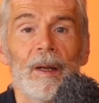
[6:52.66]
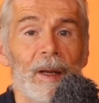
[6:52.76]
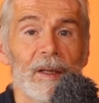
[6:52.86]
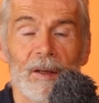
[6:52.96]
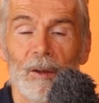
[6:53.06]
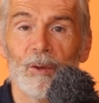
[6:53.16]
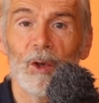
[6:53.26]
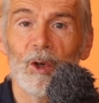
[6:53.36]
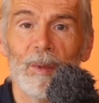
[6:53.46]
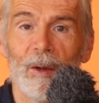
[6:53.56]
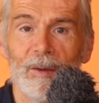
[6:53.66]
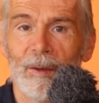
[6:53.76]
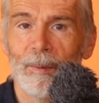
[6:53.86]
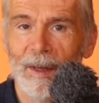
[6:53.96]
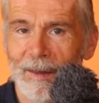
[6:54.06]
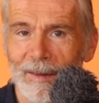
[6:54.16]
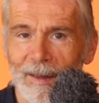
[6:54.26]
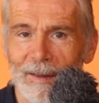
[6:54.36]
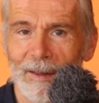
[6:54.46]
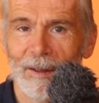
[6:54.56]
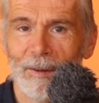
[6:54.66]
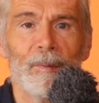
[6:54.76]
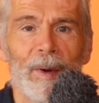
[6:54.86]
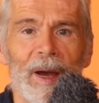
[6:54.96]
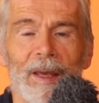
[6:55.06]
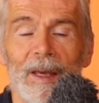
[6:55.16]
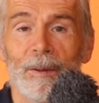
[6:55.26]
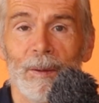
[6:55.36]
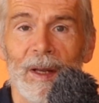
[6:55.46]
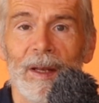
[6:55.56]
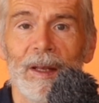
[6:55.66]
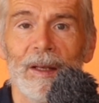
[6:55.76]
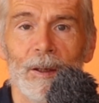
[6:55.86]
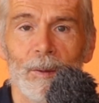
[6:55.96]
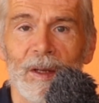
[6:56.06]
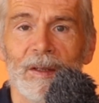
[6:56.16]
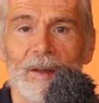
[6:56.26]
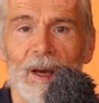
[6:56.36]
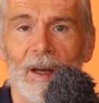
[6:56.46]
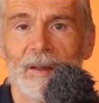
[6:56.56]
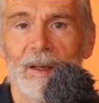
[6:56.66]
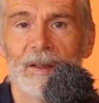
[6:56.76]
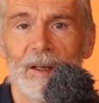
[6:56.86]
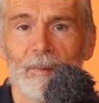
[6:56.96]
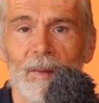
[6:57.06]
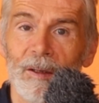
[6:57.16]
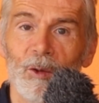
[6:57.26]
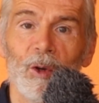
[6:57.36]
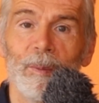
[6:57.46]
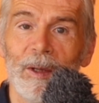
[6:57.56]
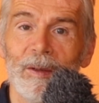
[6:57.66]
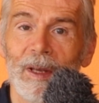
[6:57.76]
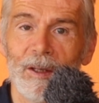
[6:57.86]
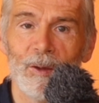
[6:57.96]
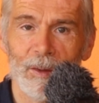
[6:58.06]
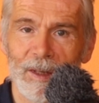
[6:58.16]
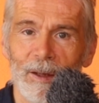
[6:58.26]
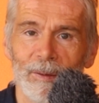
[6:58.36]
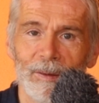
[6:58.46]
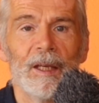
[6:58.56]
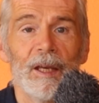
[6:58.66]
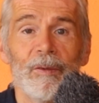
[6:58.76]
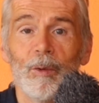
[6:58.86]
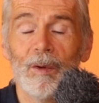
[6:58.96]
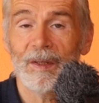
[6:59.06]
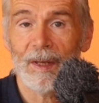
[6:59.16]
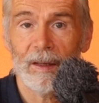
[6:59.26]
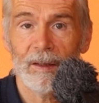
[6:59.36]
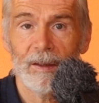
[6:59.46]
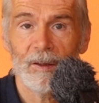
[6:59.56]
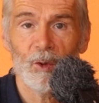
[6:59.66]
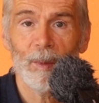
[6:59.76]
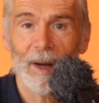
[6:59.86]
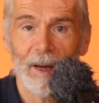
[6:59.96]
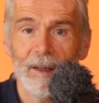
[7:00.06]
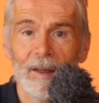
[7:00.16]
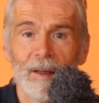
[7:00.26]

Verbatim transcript: Let's now talk about the big decision. Buying a ready grid-tied system or building it yourself. If you decide to buy.